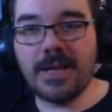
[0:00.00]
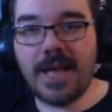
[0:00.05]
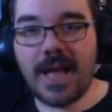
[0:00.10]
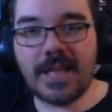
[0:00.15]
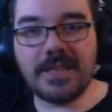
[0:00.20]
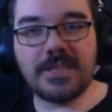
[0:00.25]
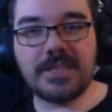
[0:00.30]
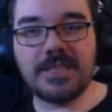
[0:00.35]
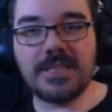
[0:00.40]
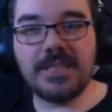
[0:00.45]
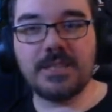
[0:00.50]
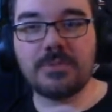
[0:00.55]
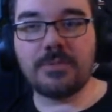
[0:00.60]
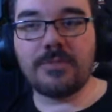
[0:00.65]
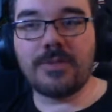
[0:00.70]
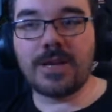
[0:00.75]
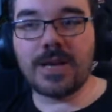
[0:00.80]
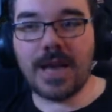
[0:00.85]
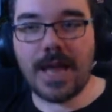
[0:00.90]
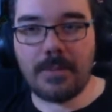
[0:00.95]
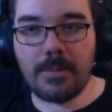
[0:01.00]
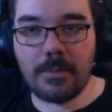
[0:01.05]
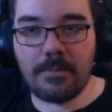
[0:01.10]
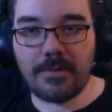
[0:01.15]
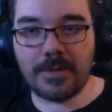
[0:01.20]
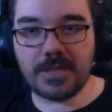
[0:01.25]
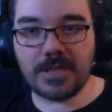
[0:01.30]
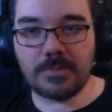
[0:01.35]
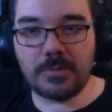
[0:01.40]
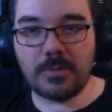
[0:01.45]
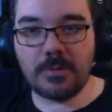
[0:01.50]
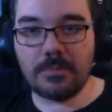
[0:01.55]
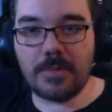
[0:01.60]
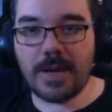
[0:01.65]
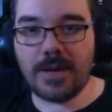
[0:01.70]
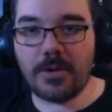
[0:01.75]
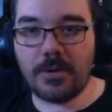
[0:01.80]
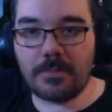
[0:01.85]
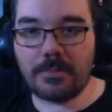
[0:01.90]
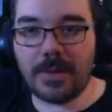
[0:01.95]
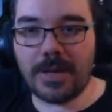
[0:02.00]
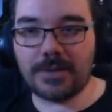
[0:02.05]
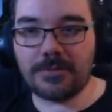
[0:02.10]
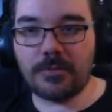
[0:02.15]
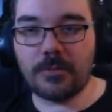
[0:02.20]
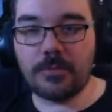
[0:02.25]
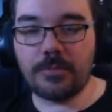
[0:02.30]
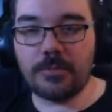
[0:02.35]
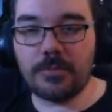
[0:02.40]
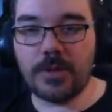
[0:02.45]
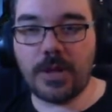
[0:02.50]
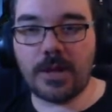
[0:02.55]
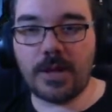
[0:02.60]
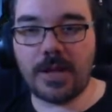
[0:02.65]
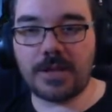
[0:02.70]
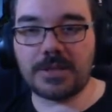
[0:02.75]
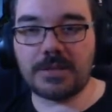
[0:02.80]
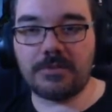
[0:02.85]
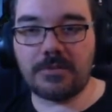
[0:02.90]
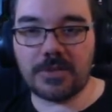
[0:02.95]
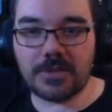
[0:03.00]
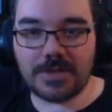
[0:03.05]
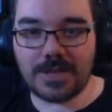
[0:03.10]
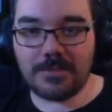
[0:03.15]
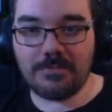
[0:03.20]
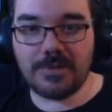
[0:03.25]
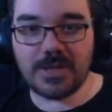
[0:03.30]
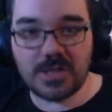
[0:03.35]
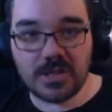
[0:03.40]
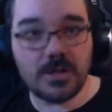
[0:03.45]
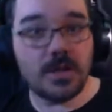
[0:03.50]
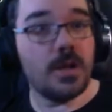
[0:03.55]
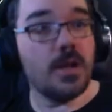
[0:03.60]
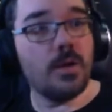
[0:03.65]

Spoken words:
Entities with glamour principle may not pass through null-hearted for the same reason.